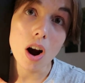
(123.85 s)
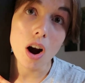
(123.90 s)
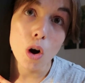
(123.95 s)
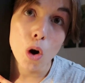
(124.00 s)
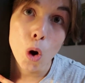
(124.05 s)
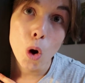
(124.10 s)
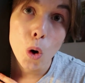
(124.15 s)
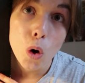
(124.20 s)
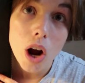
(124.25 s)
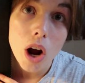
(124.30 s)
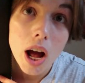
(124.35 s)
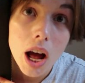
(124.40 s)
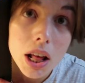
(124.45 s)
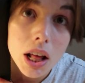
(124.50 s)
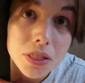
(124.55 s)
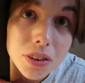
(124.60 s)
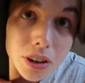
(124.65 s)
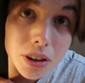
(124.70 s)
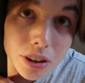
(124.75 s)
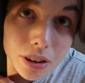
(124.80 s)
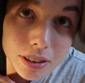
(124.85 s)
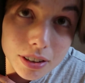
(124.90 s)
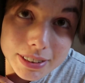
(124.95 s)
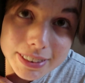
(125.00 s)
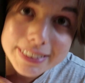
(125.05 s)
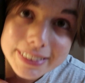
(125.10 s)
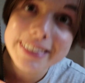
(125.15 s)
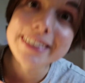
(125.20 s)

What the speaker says: Look at this.